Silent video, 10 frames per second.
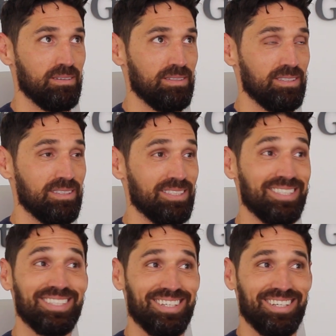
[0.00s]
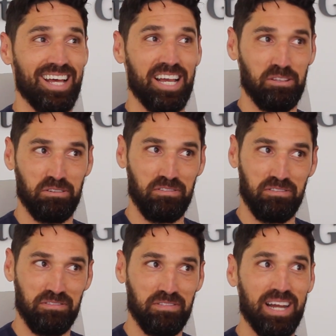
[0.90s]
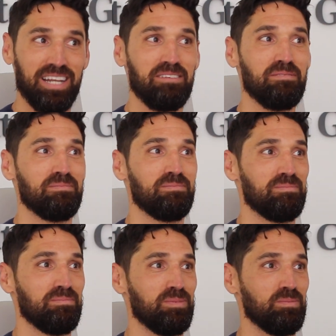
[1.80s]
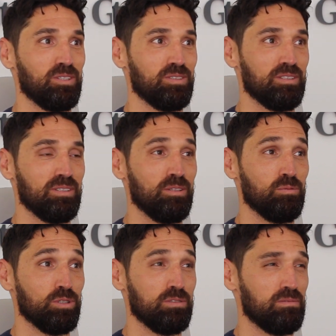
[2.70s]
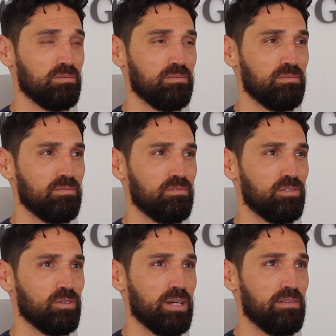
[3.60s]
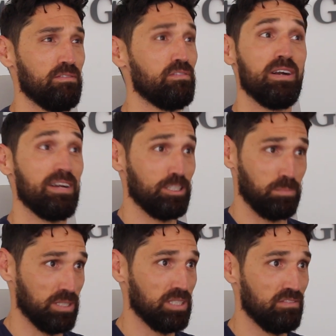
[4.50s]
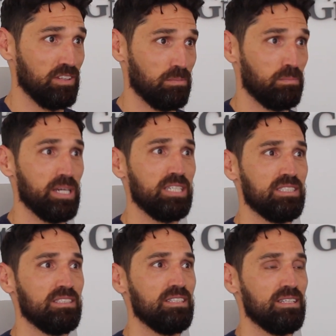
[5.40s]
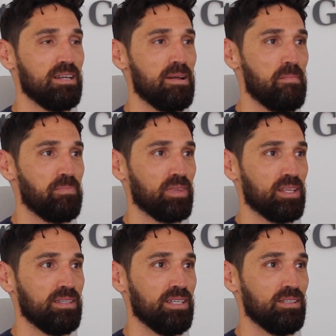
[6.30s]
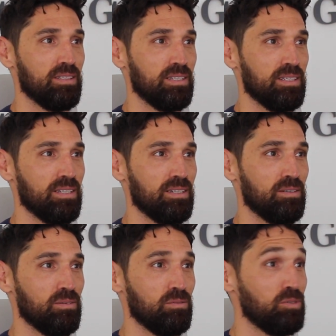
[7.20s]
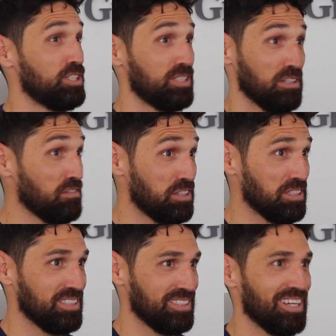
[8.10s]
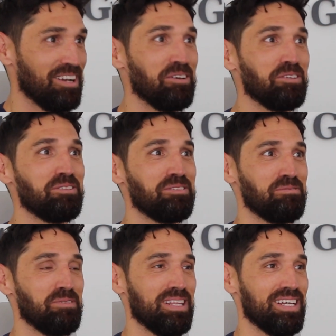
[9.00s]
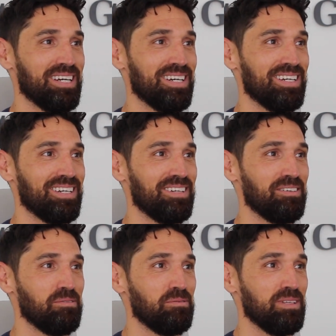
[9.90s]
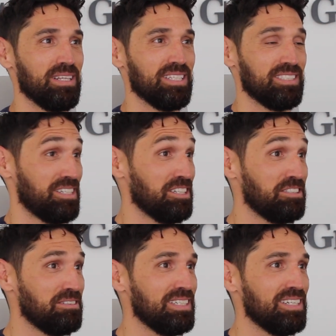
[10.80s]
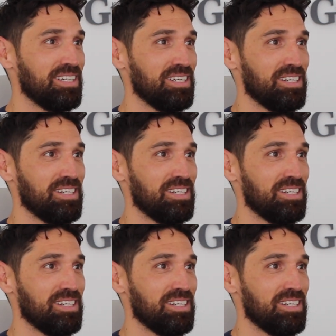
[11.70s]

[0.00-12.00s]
This is kind of funny because it was for a very specific patient that we suffered a lot with a surgery